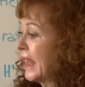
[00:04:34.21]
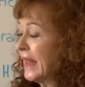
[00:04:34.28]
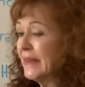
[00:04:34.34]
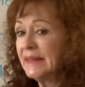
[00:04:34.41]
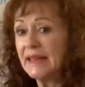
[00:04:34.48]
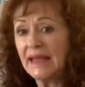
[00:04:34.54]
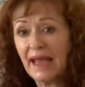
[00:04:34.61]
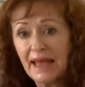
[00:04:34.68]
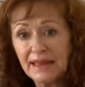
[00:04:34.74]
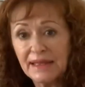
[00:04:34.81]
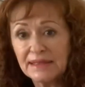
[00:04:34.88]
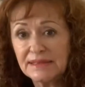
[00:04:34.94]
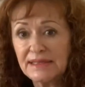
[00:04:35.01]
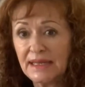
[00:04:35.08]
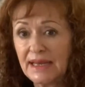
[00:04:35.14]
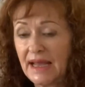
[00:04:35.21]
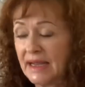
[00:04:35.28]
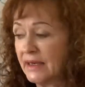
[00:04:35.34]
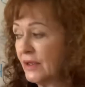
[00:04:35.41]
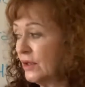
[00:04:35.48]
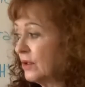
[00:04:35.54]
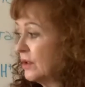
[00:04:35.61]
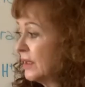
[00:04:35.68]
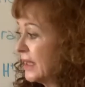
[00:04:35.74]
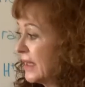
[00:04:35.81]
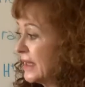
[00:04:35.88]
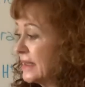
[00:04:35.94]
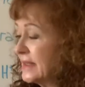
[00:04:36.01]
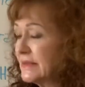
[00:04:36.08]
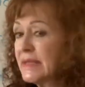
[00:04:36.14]
The other scenario
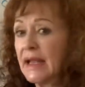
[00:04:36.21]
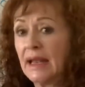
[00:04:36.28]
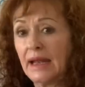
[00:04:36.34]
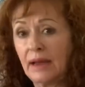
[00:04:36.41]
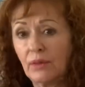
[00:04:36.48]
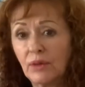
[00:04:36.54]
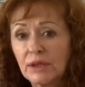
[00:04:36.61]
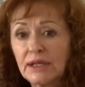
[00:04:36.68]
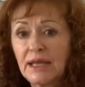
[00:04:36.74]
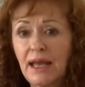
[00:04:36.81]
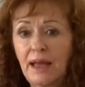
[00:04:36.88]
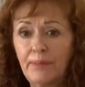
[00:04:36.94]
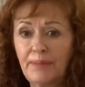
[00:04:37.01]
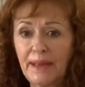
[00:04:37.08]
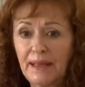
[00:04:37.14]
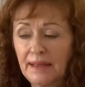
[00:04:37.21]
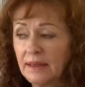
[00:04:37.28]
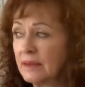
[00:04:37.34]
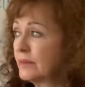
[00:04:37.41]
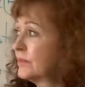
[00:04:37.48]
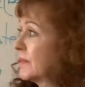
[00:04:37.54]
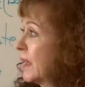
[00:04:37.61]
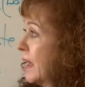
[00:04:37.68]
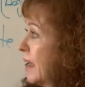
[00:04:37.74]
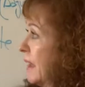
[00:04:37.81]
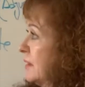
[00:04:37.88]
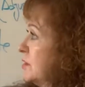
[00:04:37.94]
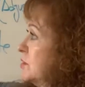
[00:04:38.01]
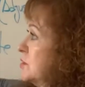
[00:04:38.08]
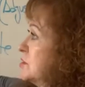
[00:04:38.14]
is what happened,
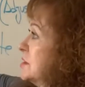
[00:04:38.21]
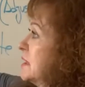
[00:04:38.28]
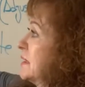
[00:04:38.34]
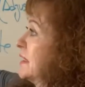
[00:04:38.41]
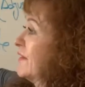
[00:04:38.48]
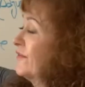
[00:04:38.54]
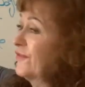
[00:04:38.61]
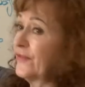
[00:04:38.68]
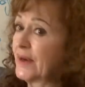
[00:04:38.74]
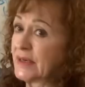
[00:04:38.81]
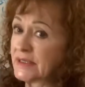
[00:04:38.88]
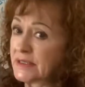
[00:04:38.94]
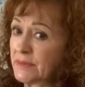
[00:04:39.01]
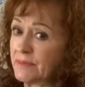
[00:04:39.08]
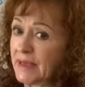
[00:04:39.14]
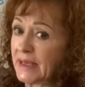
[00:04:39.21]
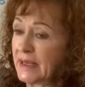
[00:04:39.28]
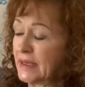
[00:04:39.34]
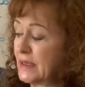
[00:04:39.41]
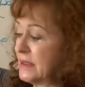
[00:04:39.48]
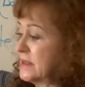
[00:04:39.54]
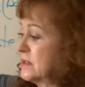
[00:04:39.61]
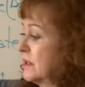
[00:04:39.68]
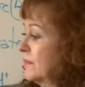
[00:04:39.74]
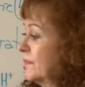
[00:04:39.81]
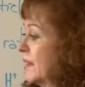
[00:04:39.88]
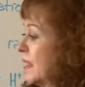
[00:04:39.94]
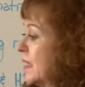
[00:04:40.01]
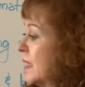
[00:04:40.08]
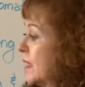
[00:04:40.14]
I'm using the first mechanism,
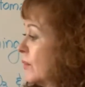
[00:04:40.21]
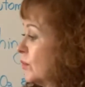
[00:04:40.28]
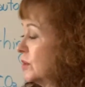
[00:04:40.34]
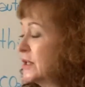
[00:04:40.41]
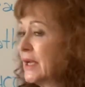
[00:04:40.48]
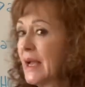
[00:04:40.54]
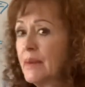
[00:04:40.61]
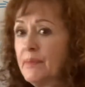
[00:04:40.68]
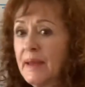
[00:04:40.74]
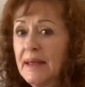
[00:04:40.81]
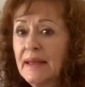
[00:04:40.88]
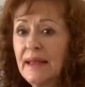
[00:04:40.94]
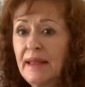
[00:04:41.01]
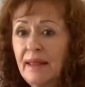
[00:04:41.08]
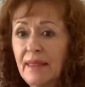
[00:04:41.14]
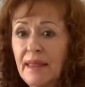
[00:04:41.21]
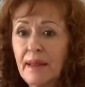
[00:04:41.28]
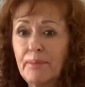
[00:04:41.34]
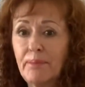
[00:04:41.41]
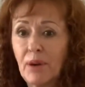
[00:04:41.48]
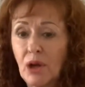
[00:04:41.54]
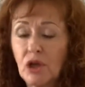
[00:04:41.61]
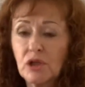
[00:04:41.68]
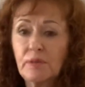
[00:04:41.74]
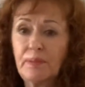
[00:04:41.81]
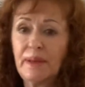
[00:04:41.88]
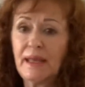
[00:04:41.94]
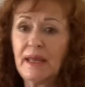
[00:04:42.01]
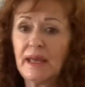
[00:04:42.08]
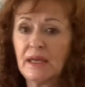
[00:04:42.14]
what happened if the blood
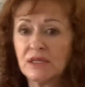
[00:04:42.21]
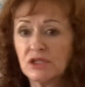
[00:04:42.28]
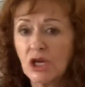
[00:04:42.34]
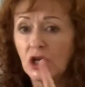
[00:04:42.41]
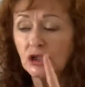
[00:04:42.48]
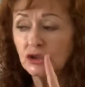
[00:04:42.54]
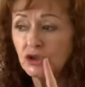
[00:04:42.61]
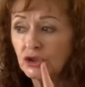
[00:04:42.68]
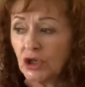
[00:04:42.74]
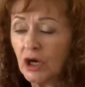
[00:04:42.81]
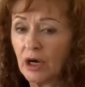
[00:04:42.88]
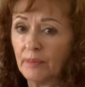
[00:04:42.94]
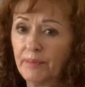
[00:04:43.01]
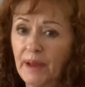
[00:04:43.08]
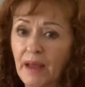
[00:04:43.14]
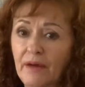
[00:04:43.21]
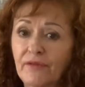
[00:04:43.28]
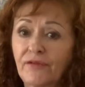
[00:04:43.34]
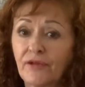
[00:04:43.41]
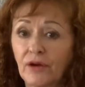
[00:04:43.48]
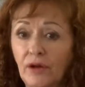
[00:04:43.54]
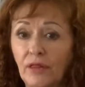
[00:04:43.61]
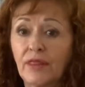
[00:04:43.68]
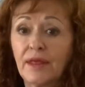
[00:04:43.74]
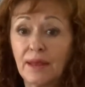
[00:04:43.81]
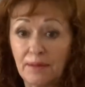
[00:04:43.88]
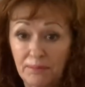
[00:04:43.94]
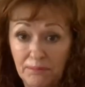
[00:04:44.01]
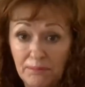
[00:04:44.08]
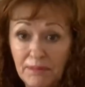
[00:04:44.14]
pH drop from the
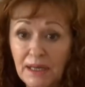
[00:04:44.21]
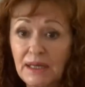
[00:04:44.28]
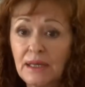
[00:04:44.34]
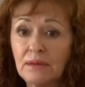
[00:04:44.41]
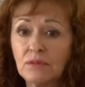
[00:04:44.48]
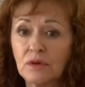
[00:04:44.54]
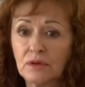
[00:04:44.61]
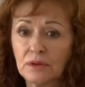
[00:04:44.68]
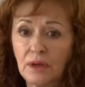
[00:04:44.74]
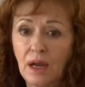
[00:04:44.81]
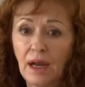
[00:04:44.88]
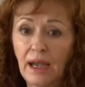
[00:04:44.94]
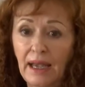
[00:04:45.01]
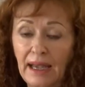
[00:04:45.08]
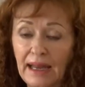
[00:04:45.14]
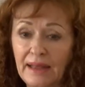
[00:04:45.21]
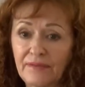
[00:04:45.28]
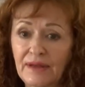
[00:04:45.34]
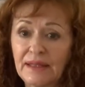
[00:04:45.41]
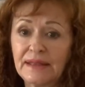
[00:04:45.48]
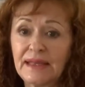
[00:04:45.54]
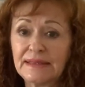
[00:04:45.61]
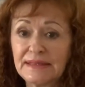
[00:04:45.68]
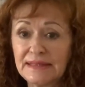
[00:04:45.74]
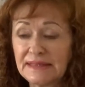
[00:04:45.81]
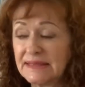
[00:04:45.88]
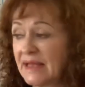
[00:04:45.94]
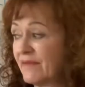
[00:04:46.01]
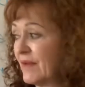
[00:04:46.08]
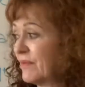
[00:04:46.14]
minimum level, that is
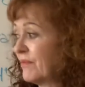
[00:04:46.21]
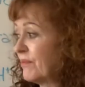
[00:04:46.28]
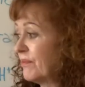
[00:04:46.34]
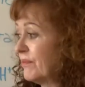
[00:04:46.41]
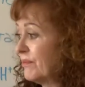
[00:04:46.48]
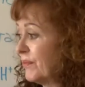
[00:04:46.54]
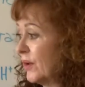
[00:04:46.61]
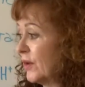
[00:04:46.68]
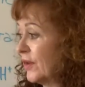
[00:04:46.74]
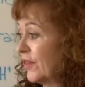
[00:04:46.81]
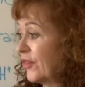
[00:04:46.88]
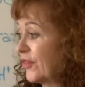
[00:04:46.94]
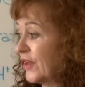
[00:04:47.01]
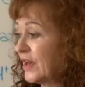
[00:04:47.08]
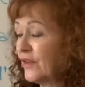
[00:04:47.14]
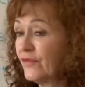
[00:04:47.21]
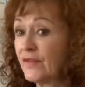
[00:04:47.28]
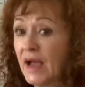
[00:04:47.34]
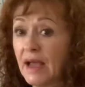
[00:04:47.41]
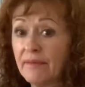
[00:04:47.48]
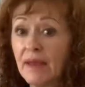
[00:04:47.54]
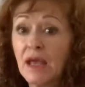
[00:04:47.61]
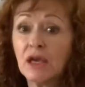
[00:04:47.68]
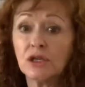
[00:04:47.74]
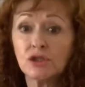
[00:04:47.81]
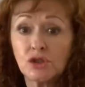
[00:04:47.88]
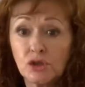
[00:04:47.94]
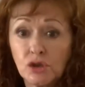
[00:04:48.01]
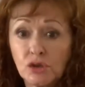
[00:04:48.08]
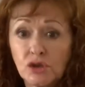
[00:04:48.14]
7.35,
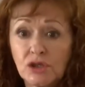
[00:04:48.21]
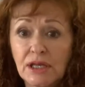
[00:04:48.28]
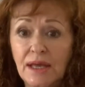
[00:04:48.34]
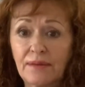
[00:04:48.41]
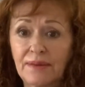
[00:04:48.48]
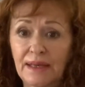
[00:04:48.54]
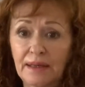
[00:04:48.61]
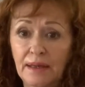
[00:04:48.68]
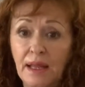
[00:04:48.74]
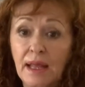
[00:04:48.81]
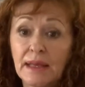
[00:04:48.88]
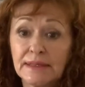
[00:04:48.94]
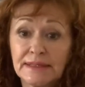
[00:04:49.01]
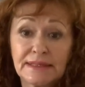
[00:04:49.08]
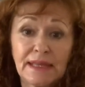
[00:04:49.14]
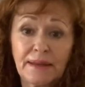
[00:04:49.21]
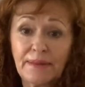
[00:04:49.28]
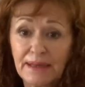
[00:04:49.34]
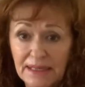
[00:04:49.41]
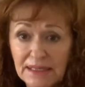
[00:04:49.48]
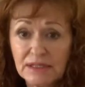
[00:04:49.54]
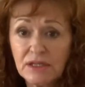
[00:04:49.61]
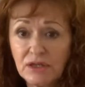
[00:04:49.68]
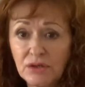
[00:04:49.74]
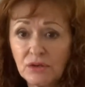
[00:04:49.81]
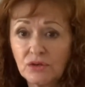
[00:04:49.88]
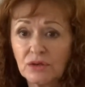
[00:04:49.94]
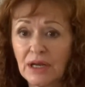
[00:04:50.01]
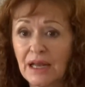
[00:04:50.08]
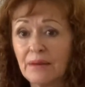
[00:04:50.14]
to 7. 7 is
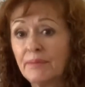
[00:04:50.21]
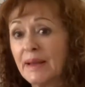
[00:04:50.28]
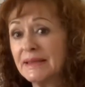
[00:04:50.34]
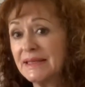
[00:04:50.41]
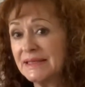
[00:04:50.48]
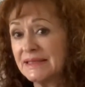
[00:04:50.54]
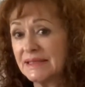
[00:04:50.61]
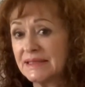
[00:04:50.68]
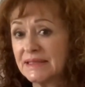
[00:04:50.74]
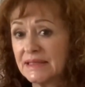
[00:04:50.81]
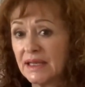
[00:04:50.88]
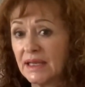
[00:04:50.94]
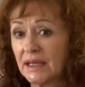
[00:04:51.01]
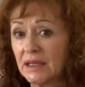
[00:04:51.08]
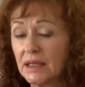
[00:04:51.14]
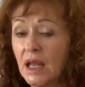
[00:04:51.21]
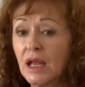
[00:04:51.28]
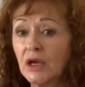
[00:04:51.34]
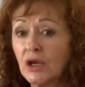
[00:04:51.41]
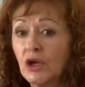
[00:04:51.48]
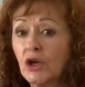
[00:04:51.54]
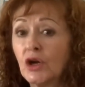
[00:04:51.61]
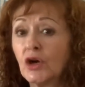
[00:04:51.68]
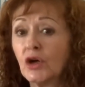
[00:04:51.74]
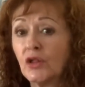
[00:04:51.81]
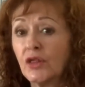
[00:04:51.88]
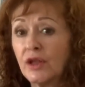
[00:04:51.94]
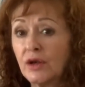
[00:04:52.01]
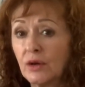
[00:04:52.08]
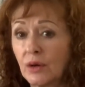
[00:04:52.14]
neutral, but it's still not
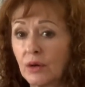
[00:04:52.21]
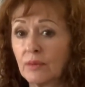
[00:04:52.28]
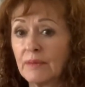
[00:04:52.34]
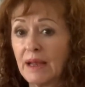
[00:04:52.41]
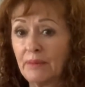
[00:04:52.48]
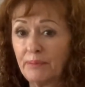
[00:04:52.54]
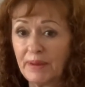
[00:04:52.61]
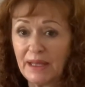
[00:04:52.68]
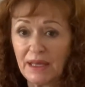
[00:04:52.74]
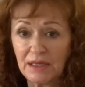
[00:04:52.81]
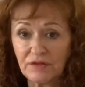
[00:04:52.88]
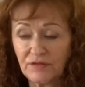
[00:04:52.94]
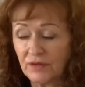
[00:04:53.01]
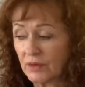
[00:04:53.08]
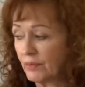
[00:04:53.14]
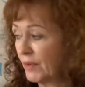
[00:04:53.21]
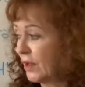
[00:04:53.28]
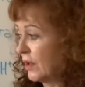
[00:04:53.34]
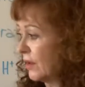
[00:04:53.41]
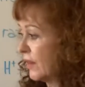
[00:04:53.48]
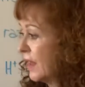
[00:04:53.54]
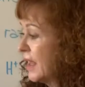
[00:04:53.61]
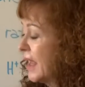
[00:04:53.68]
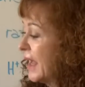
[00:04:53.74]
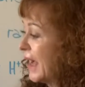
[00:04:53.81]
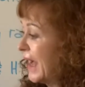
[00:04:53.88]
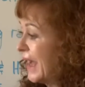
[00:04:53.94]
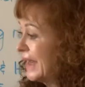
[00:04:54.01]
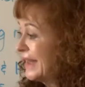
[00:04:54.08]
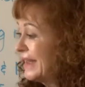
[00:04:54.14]
the normal pH for blood.
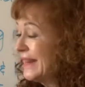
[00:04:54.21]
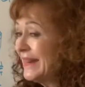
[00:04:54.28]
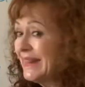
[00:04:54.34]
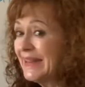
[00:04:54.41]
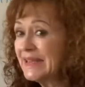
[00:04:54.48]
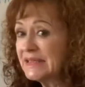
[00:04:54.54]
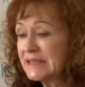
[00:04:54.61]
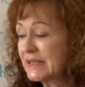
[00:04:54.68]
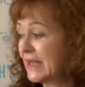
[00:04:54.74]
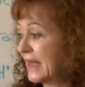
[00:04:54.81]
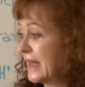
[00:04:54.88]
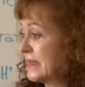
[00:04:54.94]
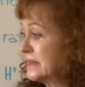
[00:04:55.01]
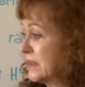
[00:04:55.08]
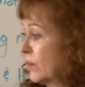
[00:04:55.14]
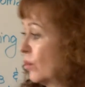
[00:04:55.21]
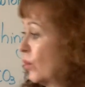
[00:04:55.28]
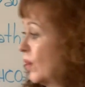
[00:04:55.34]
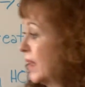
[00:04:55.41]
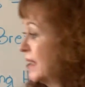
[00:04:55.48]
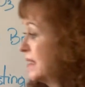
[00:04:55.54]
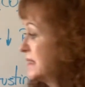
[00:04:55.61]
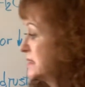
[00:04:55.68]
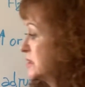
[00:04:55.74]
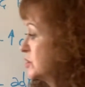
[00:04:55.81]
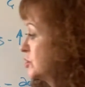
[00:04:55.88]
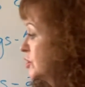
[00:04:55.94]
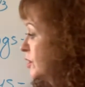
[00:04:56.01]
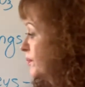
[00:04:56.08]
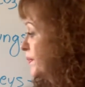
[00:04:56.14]
And in this case, when it's
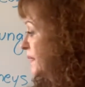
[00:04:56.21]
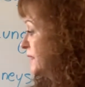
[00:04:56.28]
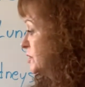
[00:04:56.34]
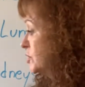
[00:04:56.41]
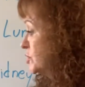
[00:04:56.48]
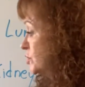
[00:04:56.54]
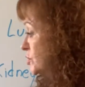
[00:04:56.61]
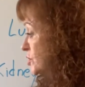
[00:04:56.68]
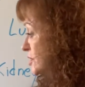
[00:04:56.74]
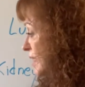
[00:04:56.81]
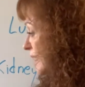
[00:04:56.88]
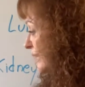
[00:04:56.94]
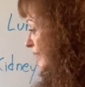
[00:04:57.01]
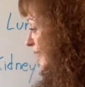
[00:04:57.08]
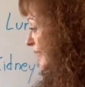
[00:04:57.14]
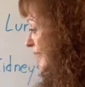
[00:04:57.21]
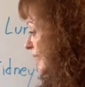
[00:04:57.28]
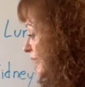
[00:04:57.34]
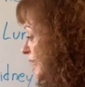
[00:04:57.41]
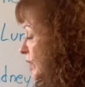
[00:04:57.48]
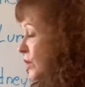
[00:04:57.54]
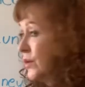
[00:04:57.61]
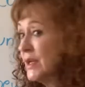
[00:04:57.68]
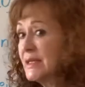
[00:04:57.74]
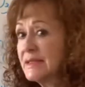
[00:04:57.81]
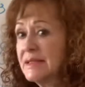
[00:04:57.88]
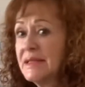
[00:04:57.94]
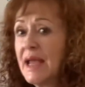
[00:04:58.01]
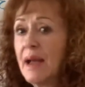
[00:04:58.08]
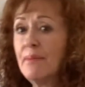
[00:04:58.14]
dropping to 7, increase
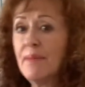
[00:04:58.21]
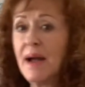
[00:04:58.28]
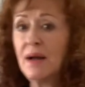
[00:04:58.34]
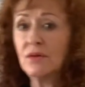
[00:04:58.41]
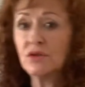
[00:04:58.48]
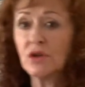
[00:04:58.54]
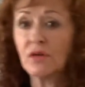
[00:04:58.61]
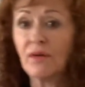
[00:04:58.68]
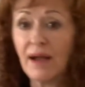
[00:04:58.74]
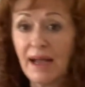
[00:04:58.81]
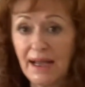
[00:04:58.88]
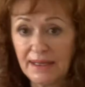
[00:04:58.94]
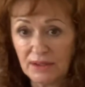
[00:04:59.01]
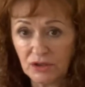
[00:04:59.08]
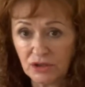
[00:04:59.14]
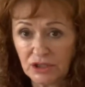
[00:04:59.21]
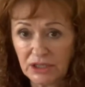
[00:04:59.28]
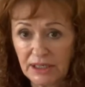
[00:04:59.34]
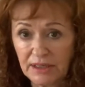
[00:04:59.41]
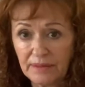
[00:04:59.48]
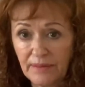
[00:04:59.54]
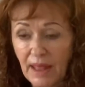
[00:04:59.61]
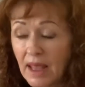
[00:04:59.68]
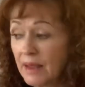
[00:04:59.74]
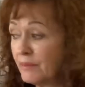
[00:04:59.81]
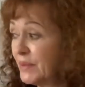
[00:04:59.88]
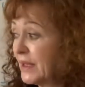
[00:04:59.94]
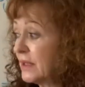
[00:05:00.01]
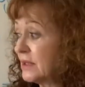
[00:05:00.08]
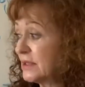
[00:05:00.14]
the amount of hydrogen.
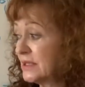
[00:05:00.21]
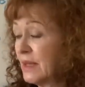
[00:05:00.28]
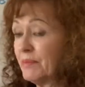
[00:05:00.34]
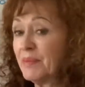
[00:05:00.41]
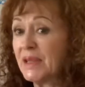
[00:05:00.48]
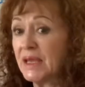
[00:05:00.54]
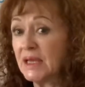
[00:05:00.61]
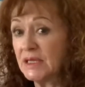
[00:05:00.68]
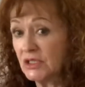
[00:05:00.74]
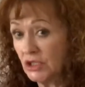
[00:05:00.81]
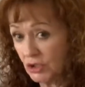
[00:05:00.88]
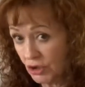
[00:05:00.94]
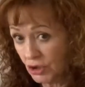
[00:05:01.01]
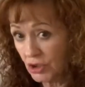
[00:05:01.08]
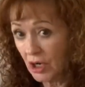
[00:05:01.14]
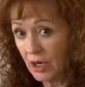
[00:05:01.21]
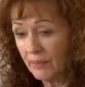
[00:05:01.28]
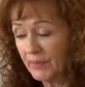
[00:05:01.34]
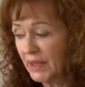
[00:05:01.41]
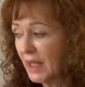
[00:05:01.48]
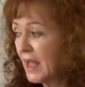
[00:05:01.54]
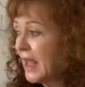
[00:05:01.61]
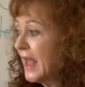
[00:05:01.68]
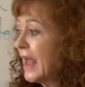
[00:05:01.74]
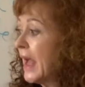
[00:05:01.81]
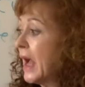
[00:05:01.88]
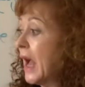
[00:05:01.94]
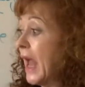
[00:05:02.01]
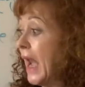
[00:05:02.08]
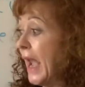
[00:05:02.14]
because the pH dropped.
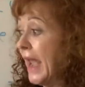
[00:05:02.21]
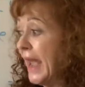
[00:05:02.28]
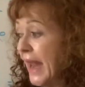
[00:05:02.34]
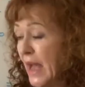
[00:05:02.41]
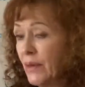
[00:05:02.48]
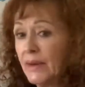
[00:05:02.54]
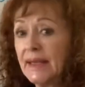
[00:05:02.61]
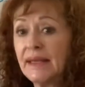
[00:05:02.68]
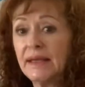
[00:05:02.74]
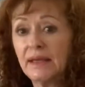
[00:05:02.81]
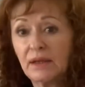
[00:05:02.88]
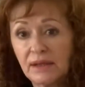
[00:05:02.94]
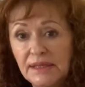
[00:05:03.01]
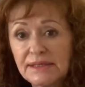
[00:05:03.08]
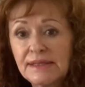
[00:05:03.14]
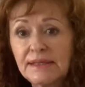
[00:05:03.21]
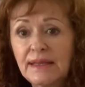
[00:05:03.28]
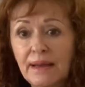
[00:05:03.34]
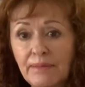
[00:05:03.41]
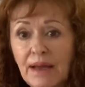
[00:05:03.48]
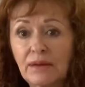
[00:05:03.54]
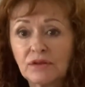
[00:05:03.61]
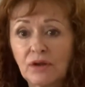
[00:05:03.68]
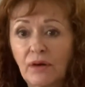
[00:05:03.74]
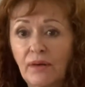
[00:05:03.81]
Now, increasing the amount of